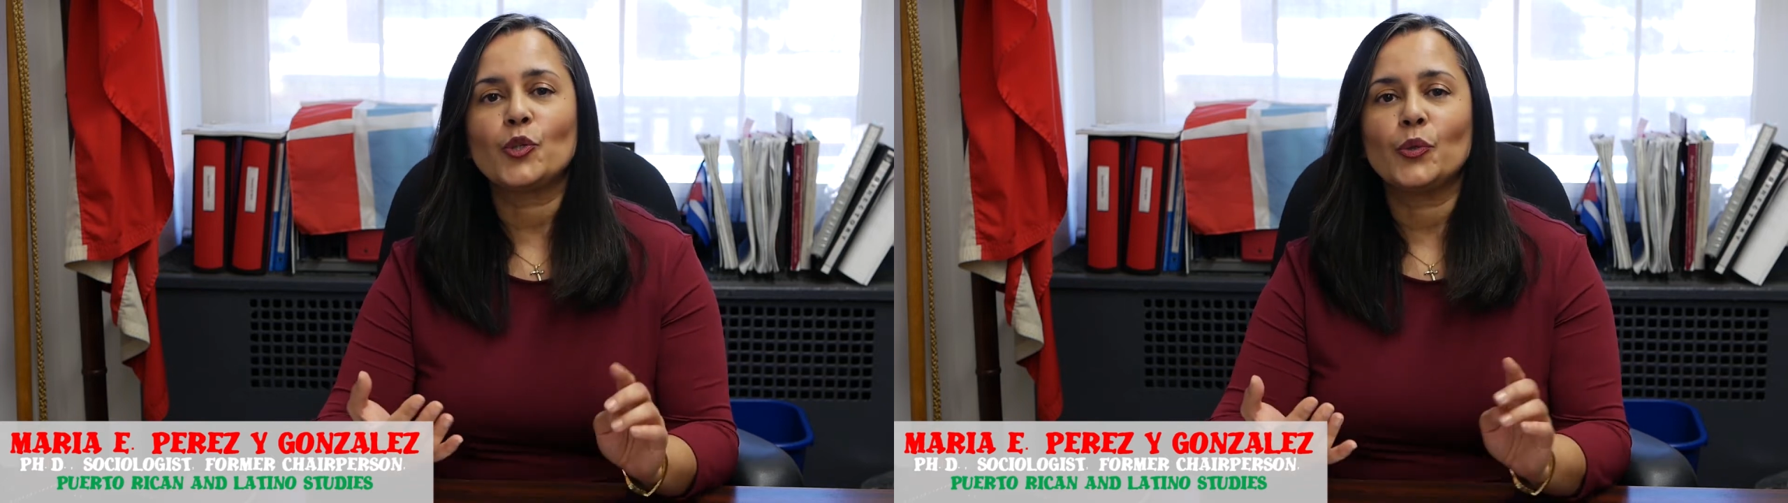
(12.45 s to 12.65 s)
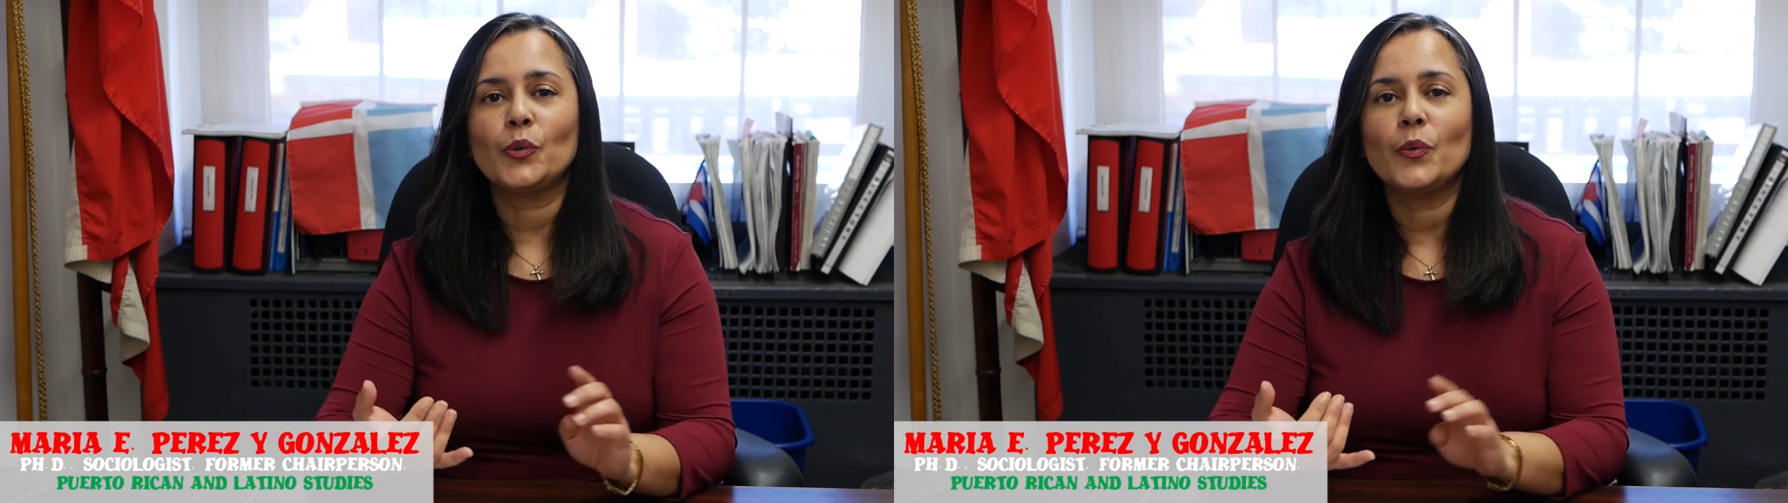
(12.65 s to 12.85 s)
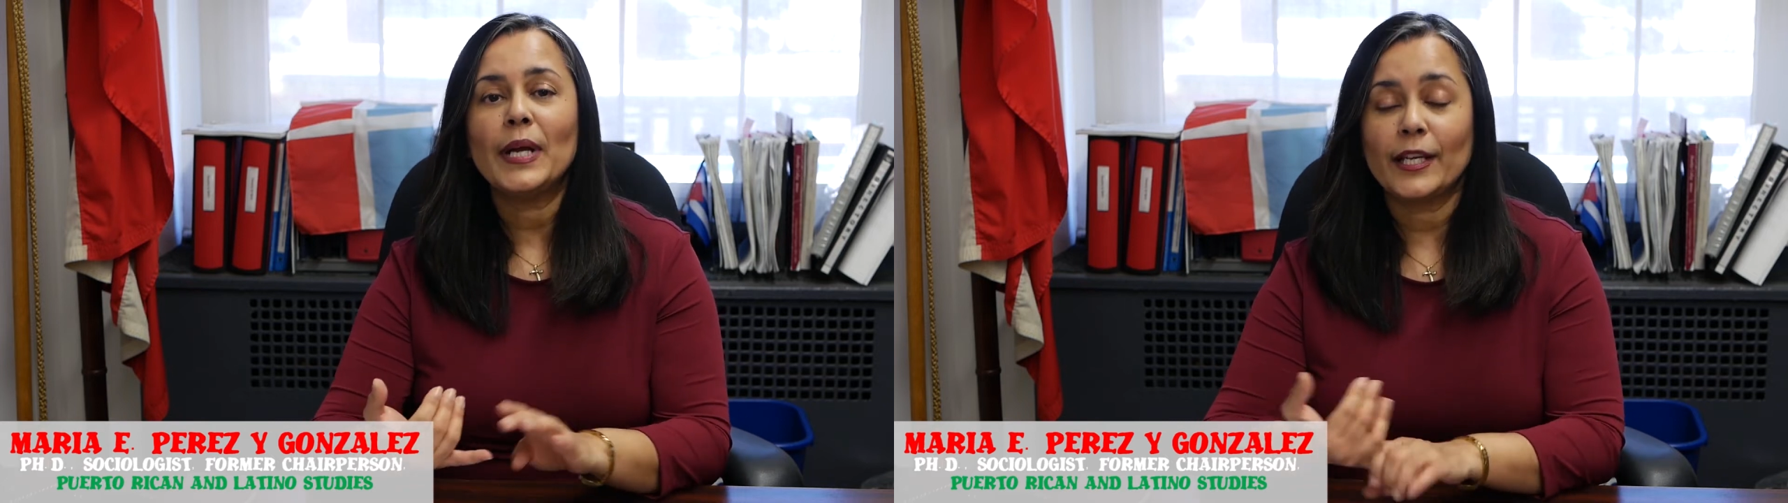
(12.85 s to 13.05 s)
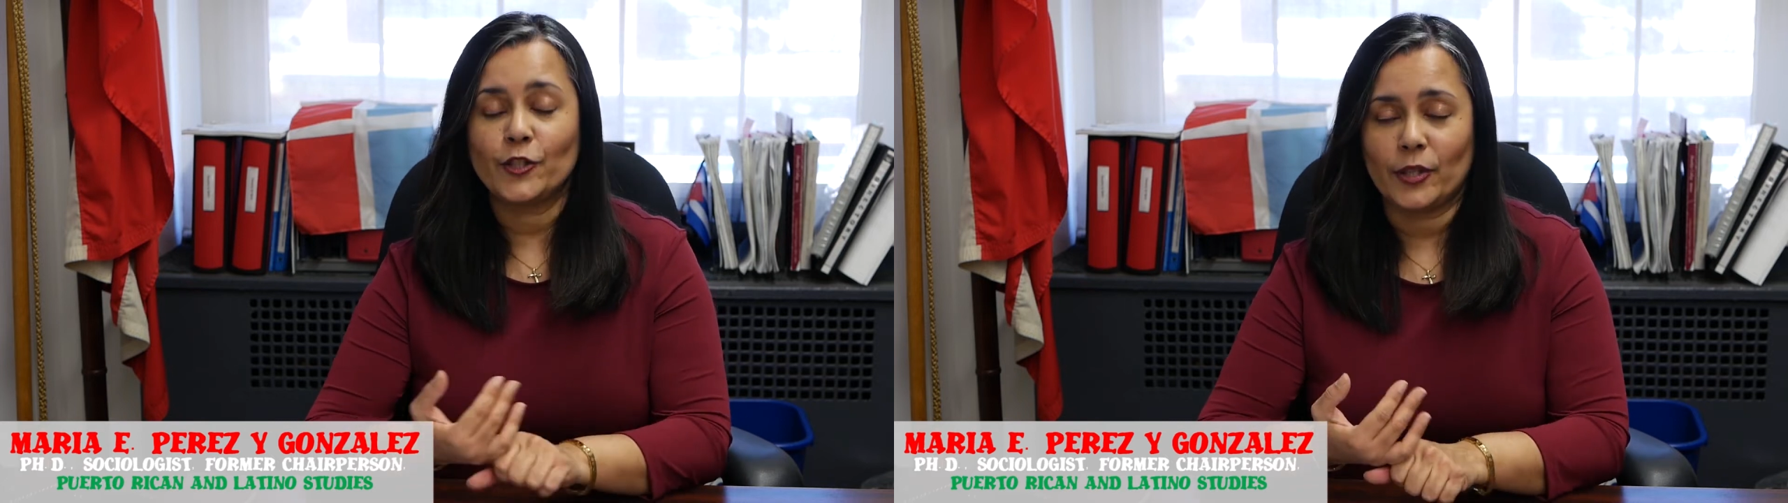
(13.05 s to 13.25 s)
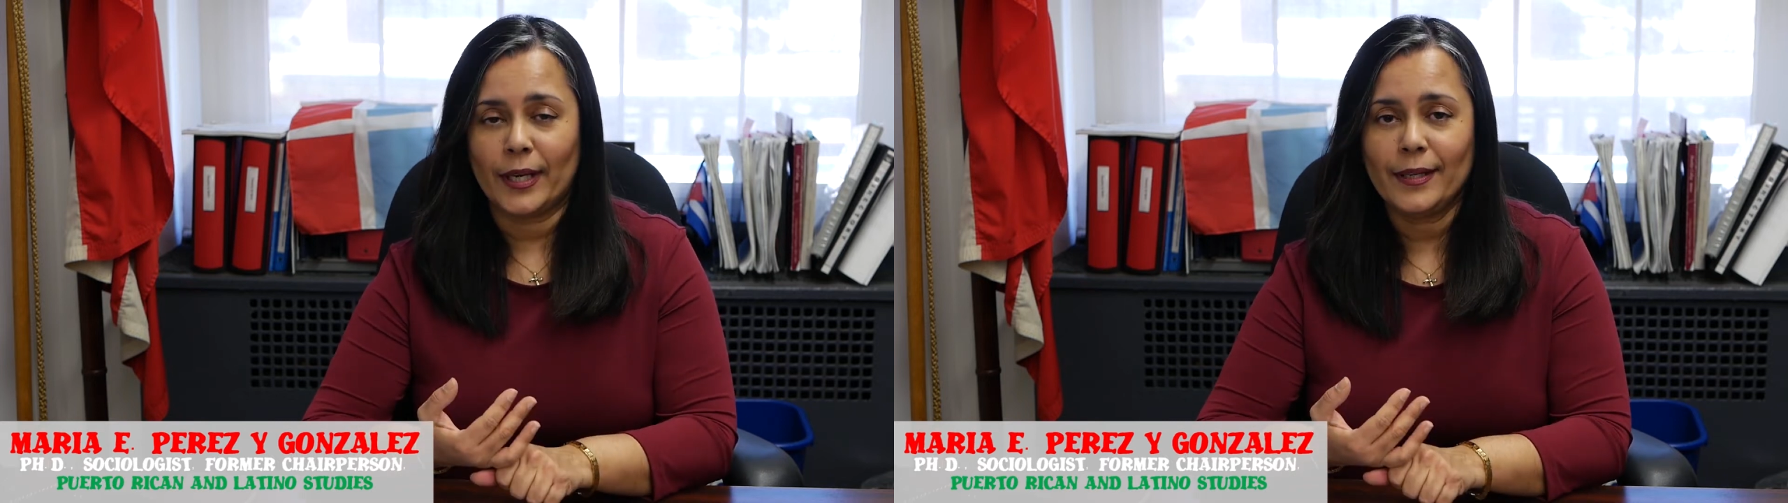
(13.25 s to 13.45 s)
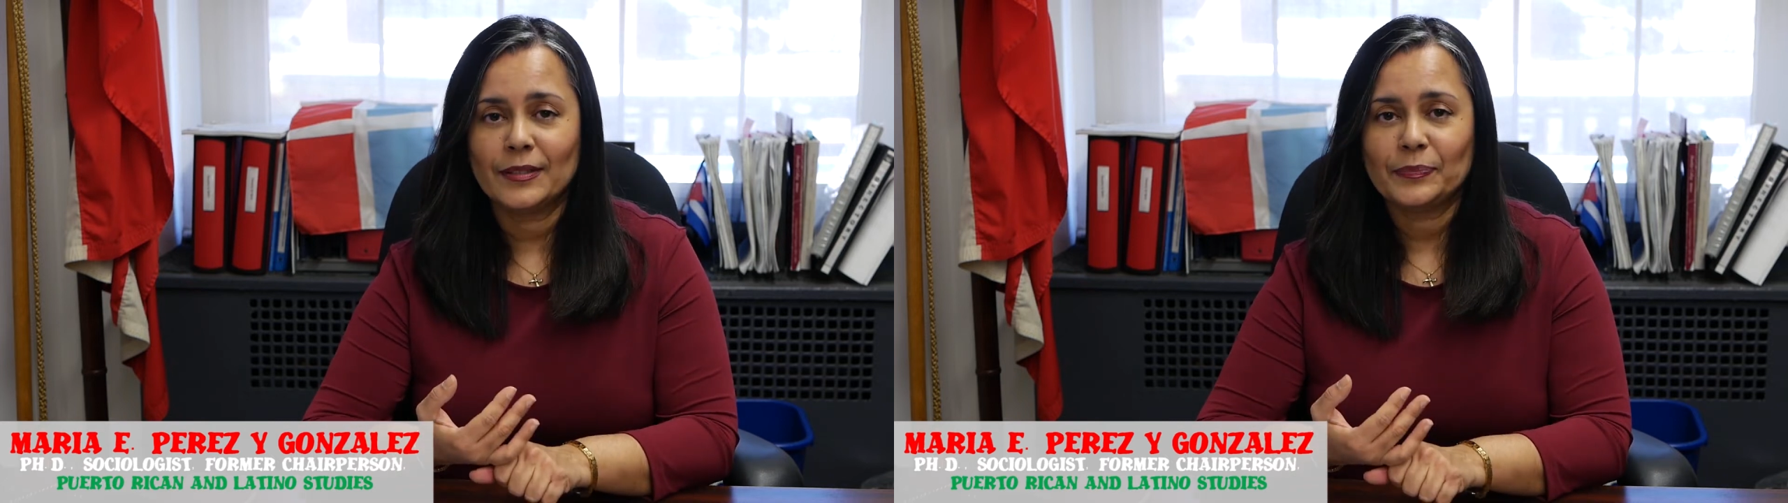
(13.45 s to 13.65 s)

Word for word: to educate,